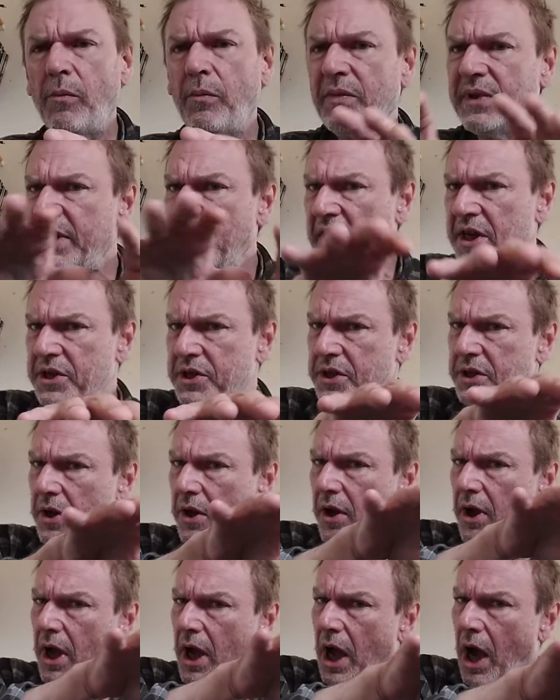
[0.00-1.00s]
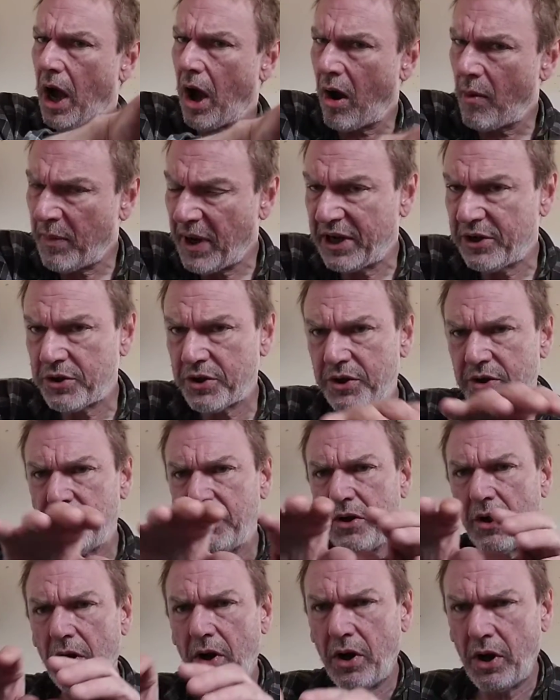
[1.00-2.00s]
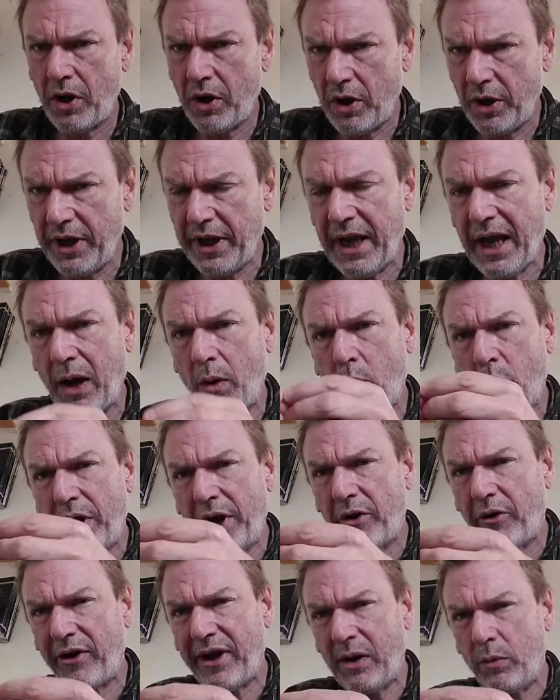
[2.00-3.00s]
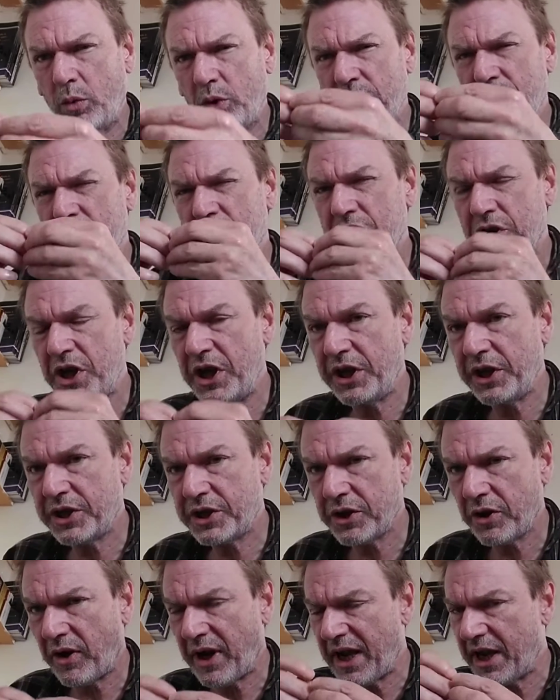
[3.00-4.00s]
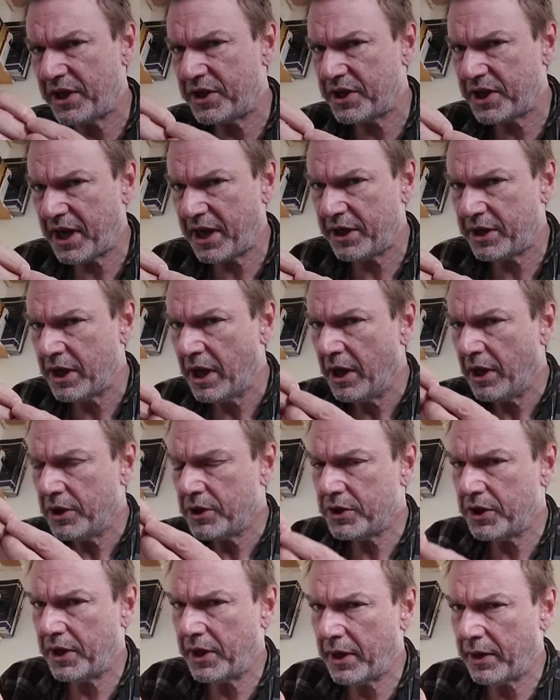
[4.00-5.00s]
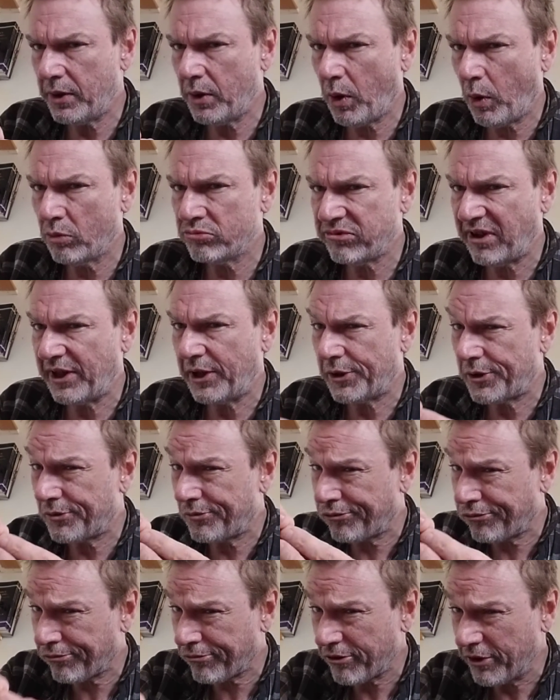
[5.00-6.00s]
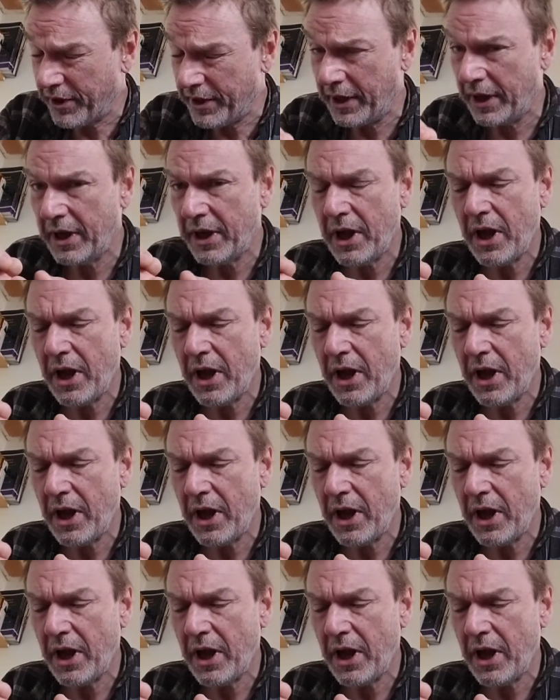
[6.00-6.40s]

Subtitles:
Yes, I mentioned earlier when I was 6, I had said she had not reached 3.